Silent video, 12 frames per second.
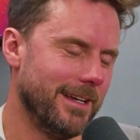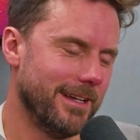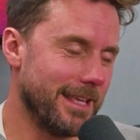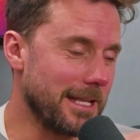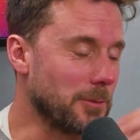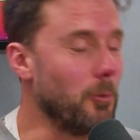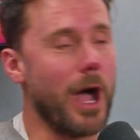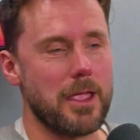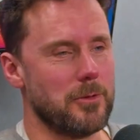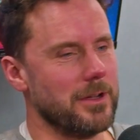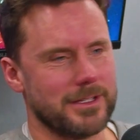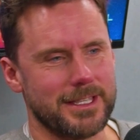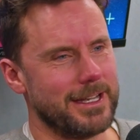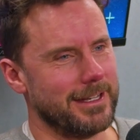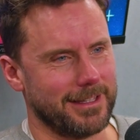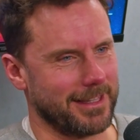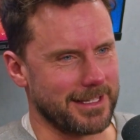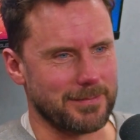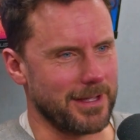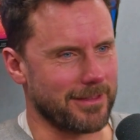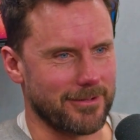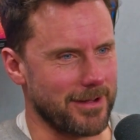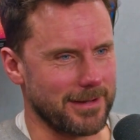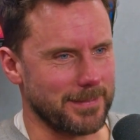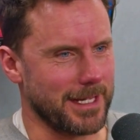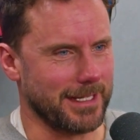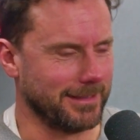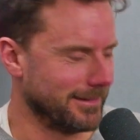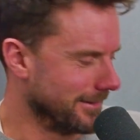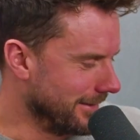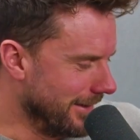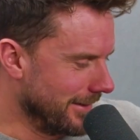that's way worse than anything that's been thrown at me. Like,